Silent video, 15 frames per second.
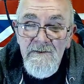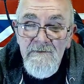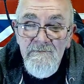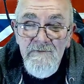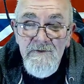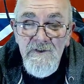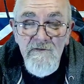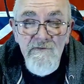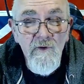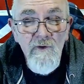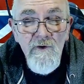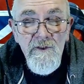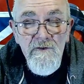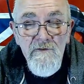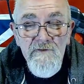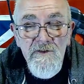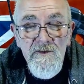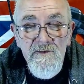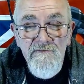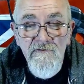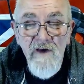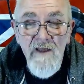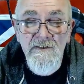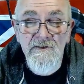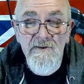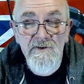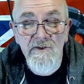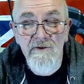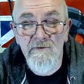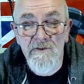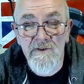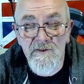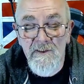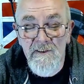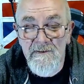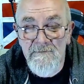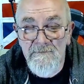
devoid of defence, shall we say.